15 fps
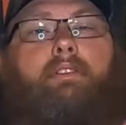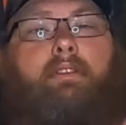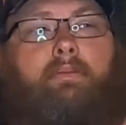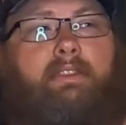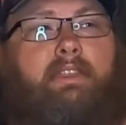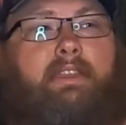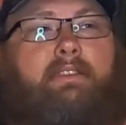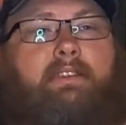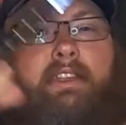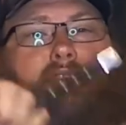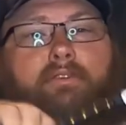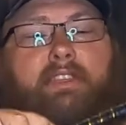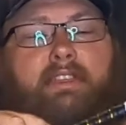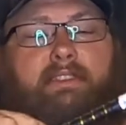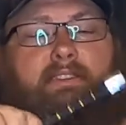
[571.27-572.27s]
I mean I
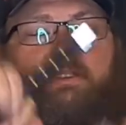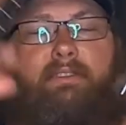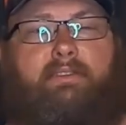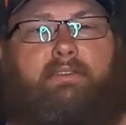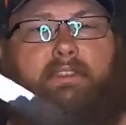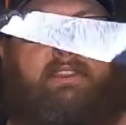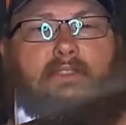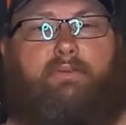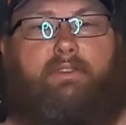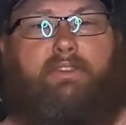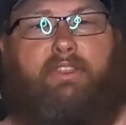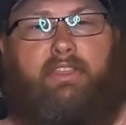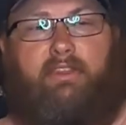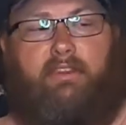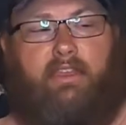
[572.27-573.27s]
know that's one
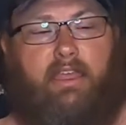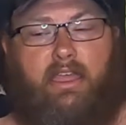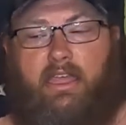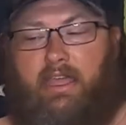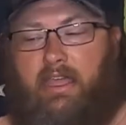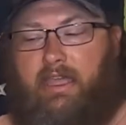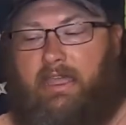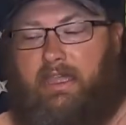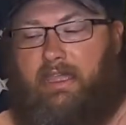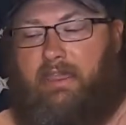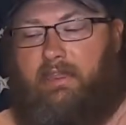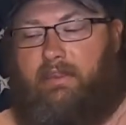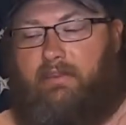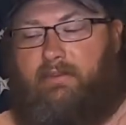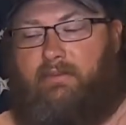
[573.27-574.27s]
thing.
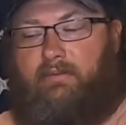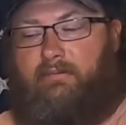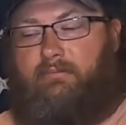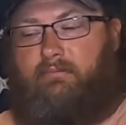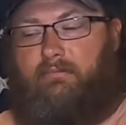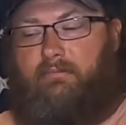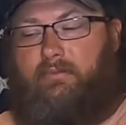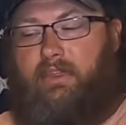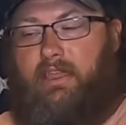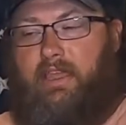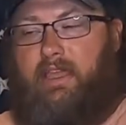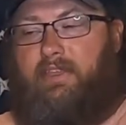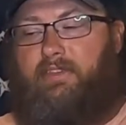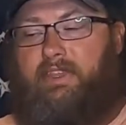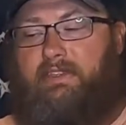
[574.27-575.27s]
And
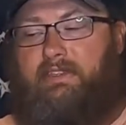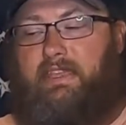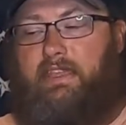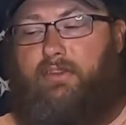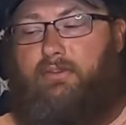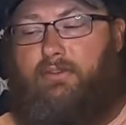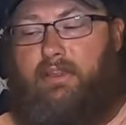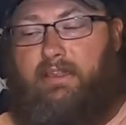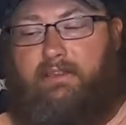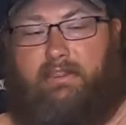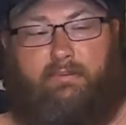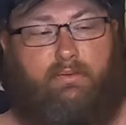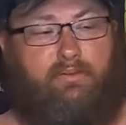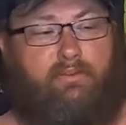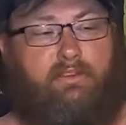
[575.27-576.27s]
they say you're not
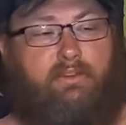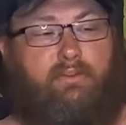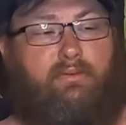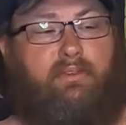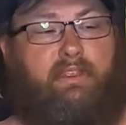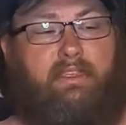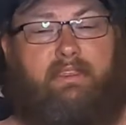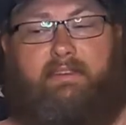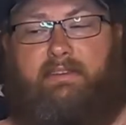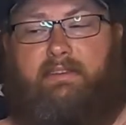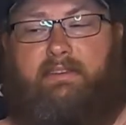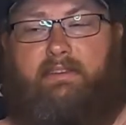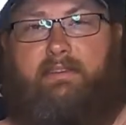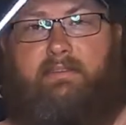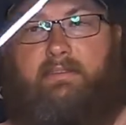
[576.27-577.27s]
supposed to do
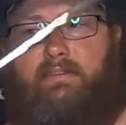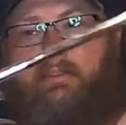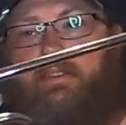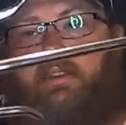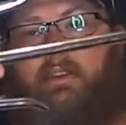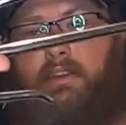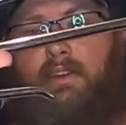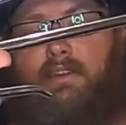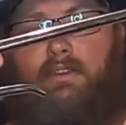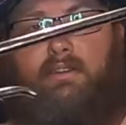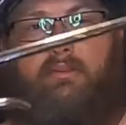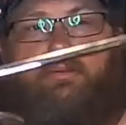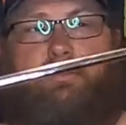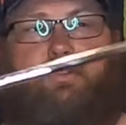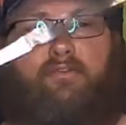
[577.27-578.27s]
this
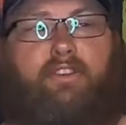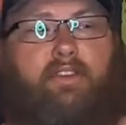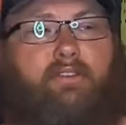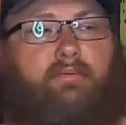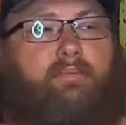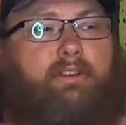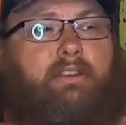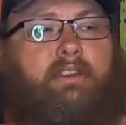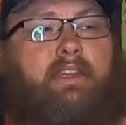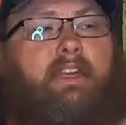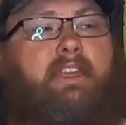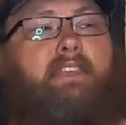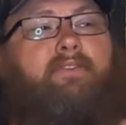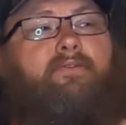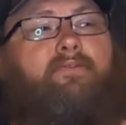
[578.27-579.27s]
with your finger, but
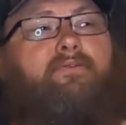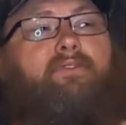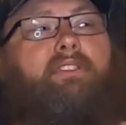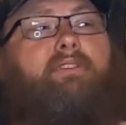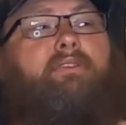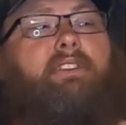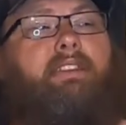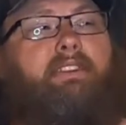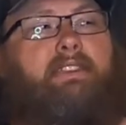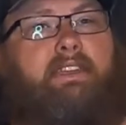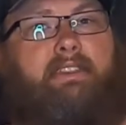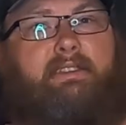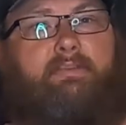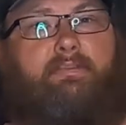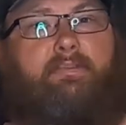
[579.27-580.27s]
I feel like
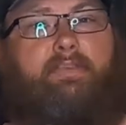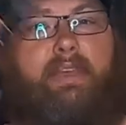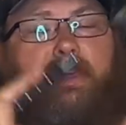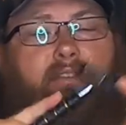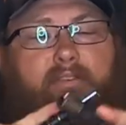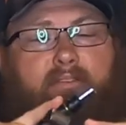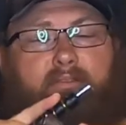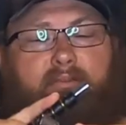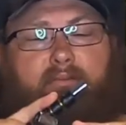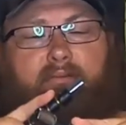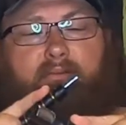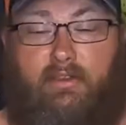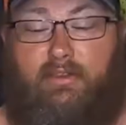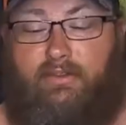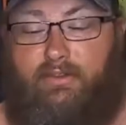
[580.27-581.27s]
that's better.
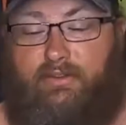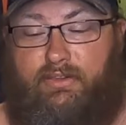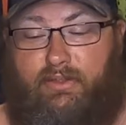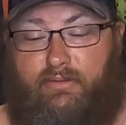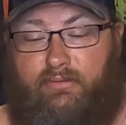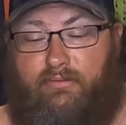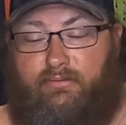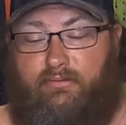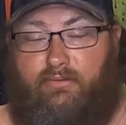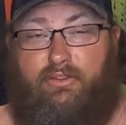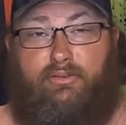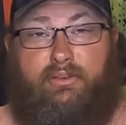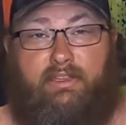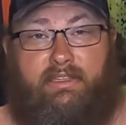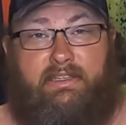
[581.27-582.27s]
So
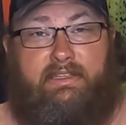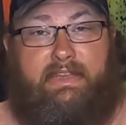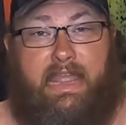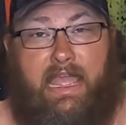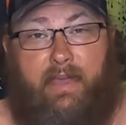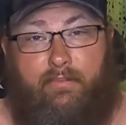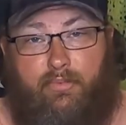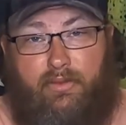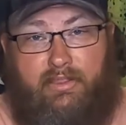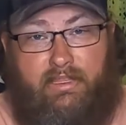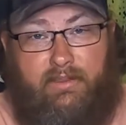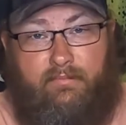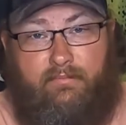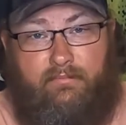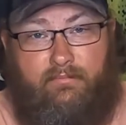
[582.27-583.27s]
you could stab with
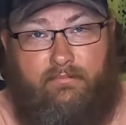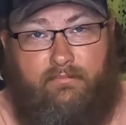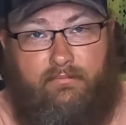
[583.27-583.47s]
them.